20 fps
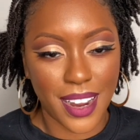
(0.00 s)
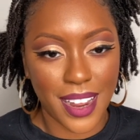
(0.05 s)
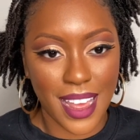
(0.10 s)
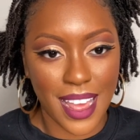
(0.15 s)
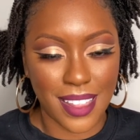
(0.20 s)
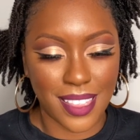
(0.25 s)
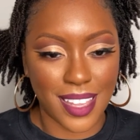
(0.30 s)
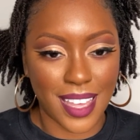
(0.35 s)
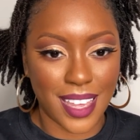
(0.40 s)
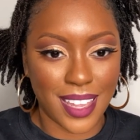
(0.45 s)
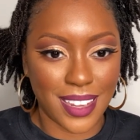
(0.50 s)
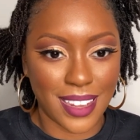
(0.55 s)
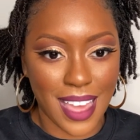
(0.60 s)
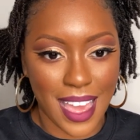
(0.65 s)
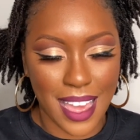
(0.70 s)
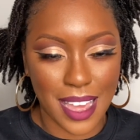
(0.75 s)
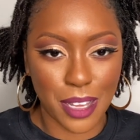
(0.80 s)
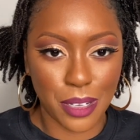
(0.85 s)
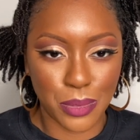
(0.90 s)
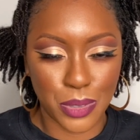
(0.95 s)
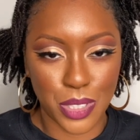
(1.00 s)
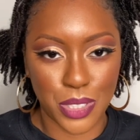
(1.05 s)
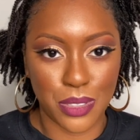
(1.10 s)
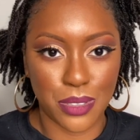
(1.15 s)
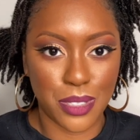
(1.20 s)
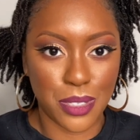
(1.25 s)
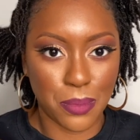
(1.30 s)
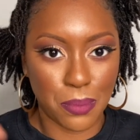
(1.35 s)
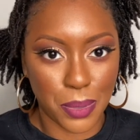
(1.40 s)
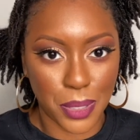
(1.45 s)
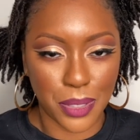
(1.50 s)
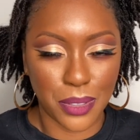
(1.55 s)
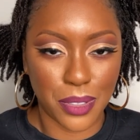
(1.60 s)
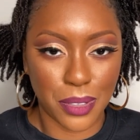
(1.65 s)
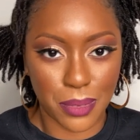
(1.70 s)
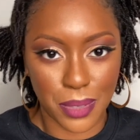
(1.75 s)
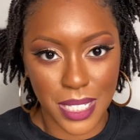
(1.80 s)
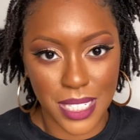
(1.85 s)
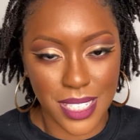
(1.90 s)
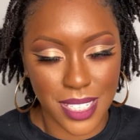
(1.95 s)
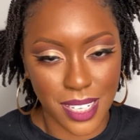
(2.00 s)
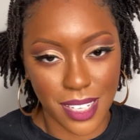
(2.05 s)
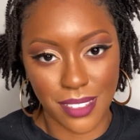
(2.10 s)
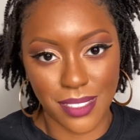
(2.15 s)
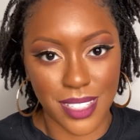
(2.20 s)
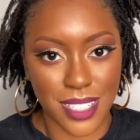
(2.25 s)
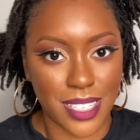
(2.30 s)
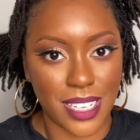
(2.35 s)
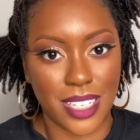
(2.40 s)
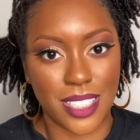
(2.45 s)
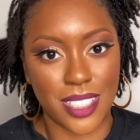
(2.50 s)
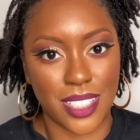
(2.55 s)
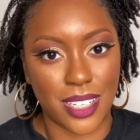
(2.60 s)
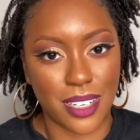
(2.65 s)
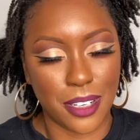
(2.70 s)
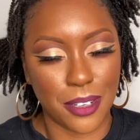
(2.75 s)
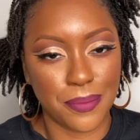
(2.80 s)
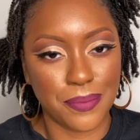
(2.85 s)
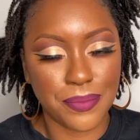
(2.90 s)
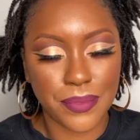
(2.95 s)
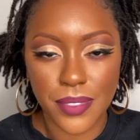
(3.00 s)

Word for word: and then that helps you to build the rest of the section up.